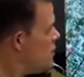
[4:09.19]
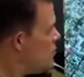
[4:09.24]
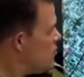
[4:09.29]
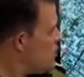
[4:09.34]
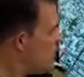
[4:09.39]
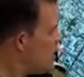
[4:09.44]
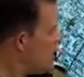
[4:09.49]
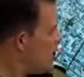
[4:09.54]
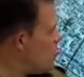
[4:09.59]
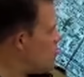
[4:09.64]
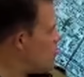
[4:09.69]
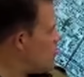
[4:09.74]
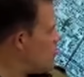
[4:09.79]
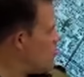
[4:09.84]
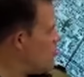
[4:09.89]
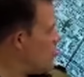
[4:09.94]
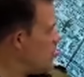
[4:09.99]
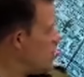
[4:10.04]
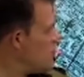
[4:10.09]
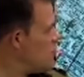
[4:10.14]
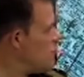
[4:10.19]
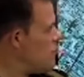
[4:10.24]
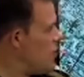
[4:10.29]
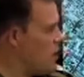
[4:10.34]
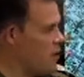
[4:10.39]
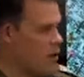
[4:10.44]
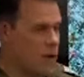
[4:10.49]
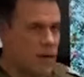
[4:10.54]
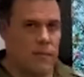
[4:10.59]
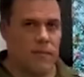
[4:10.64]
Check out what he's
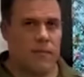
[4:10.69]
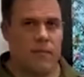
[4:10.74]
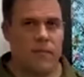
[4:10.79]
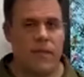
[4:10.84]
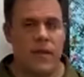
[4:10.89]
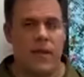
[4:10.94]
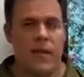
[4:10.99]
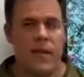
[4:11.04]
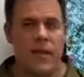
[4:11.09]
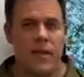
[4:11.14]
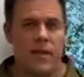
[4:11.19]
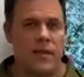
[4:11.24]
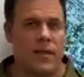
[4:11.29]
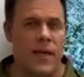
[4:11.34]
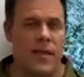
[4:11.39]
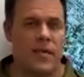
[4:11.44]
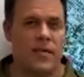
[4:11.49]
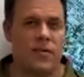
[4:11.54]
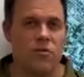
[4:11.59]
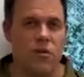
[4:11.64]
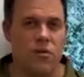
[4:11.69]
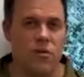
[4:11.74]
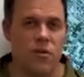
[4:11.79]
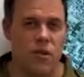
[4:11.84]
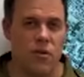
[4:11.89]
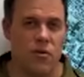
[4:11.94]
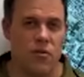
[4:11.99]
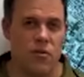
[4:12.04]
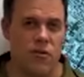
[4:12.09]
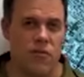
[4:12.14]
wearing. That is not a
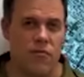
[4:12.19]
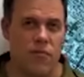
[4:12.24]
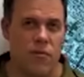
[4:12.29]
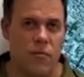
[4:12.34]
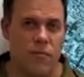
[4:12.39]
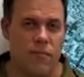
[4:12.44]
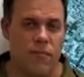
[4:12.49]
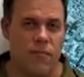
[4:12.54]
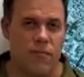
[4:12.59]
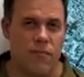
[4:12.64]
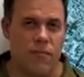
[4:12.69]
uniform.